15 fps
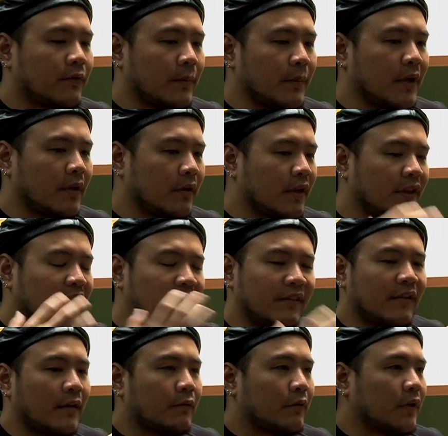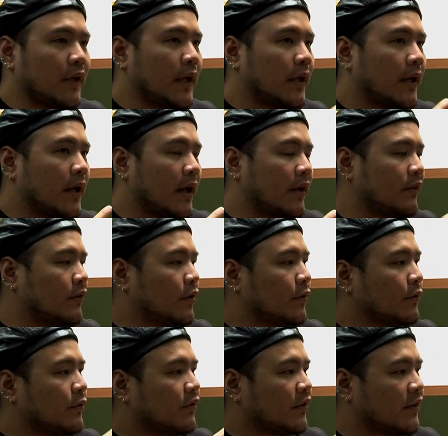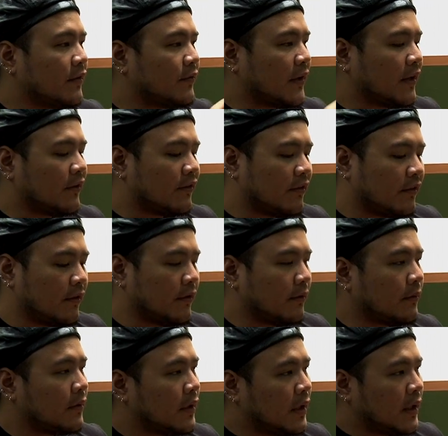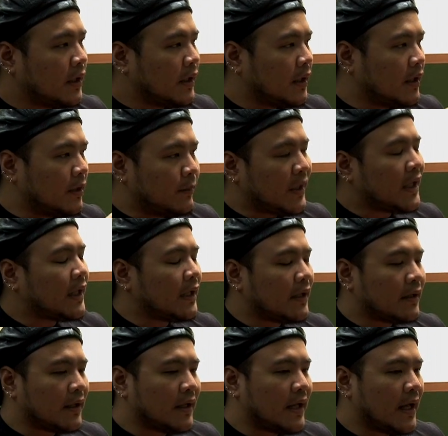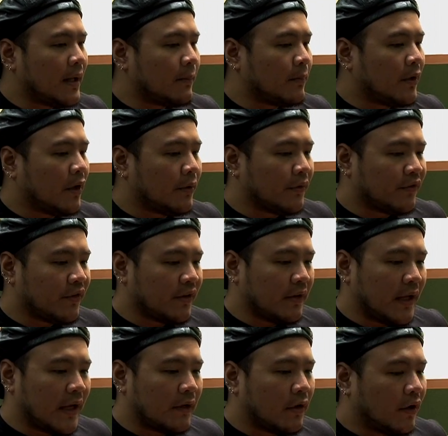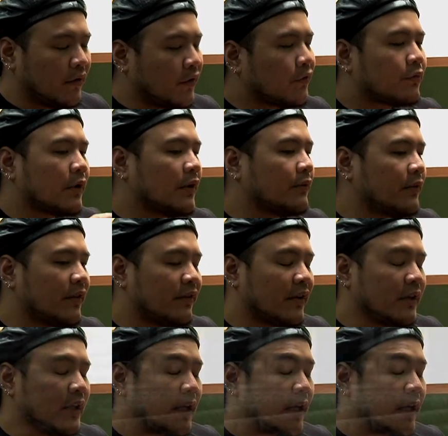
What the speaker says: from. You know, the things that really had no significance to you in the beginning of the game all of a sudden had all this relevance at